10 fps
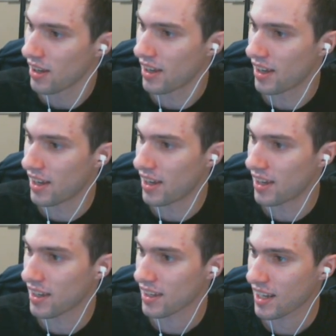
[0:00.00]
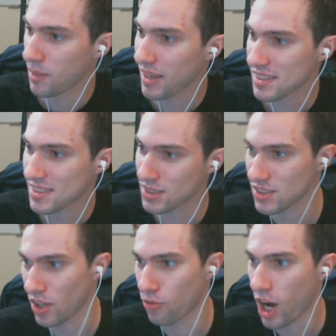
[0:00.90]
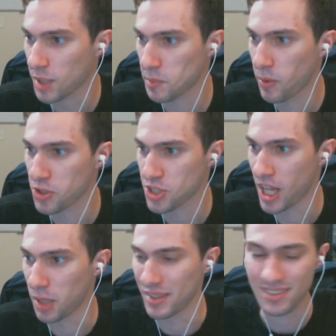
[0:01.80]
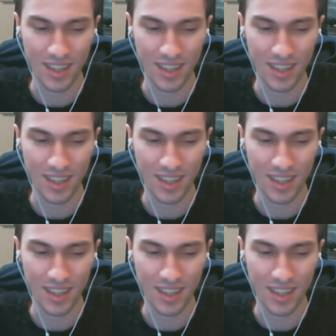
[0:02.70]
Can I make a series on rocket propulsion elements?